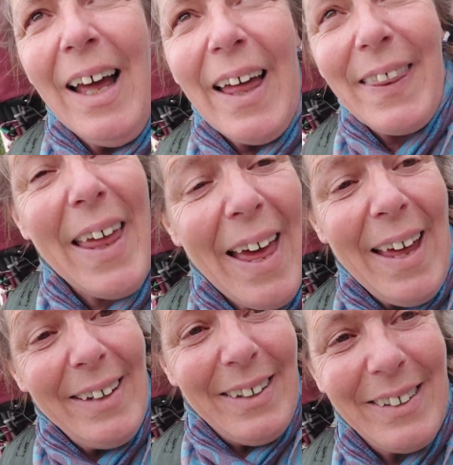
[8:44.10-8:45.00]
And
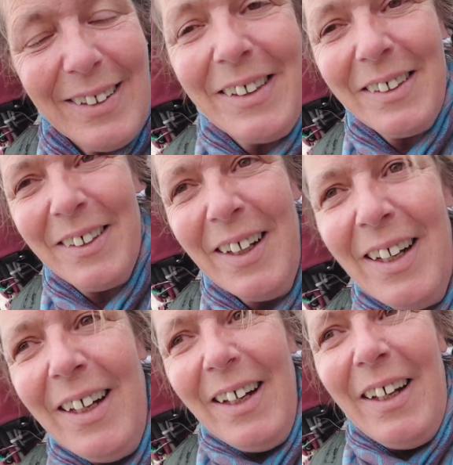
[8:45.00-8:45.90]
then
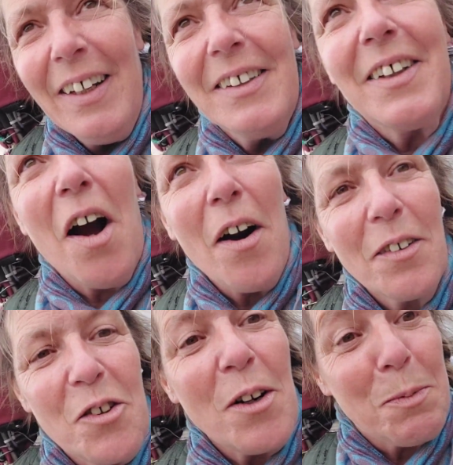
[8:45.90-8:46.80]
the car
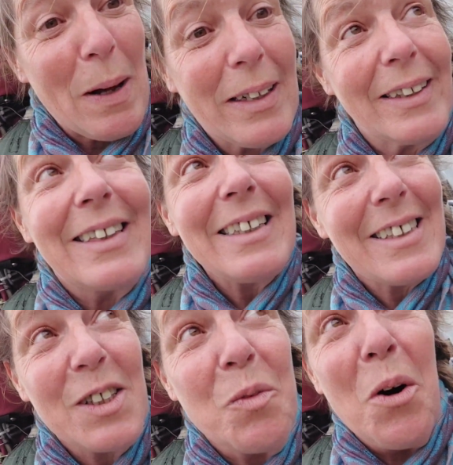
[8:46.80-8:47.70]
drives back like this
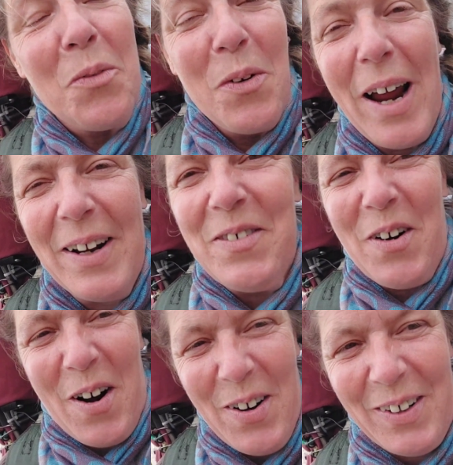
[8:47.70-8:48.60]
is a one-way
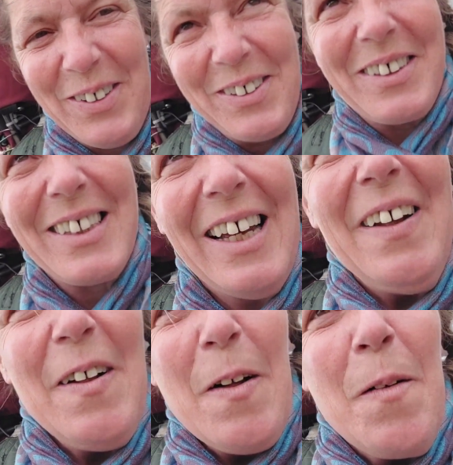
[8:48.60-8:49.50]
road.
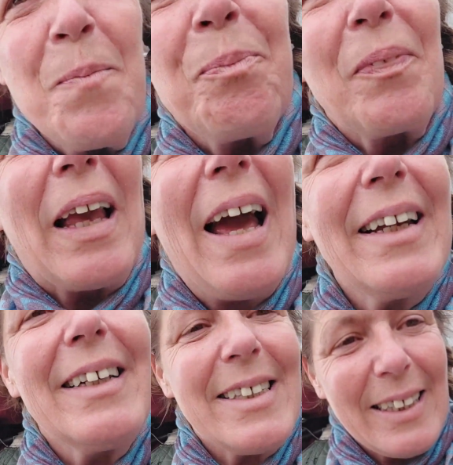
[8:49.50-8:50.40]
And
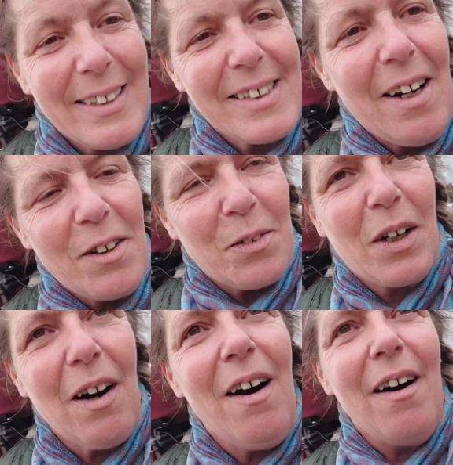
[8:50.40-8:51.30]
I see the side of the
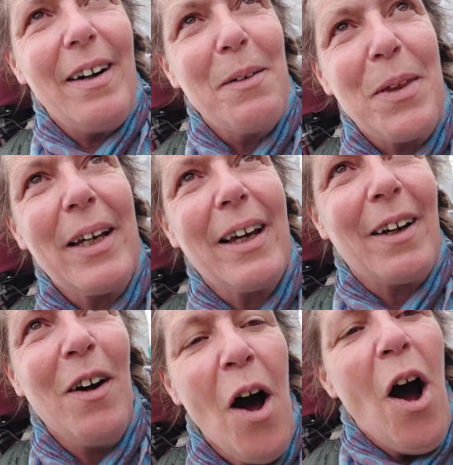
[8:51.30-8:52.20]
car and I'm
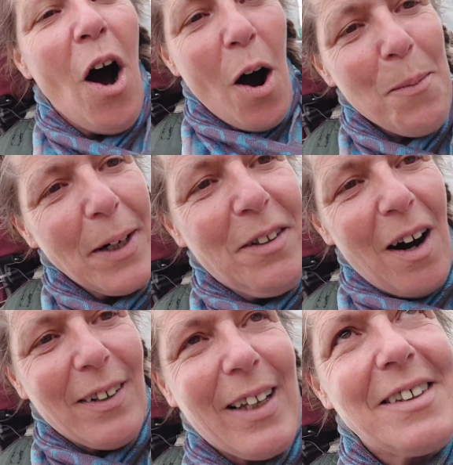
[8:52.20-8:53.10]
thinking, oh my
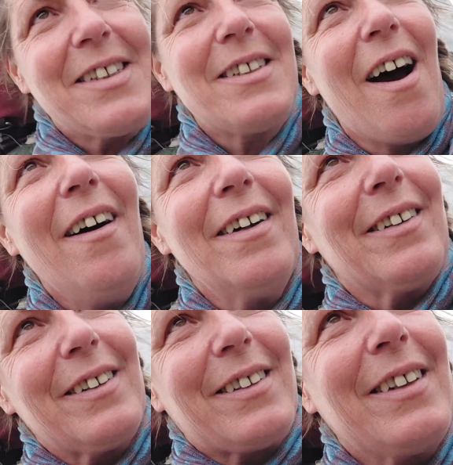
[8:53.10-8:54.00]
God, that's
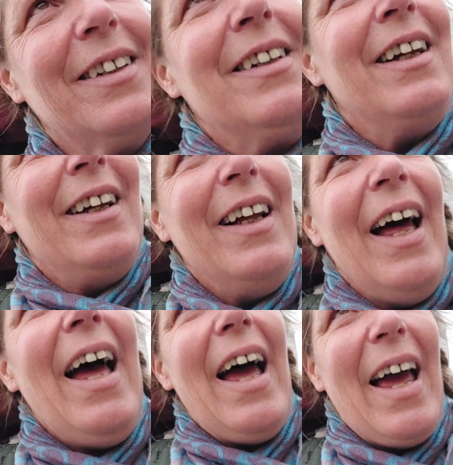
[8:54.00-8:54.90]
tires.
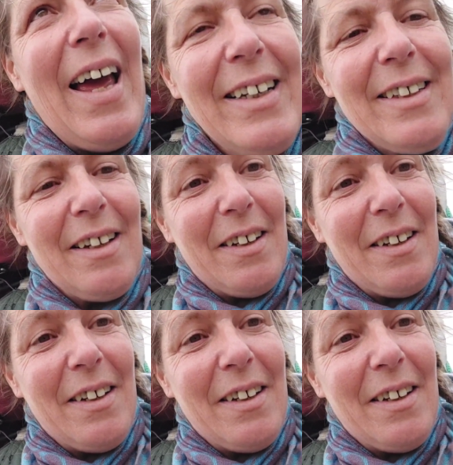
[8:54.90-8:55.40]
And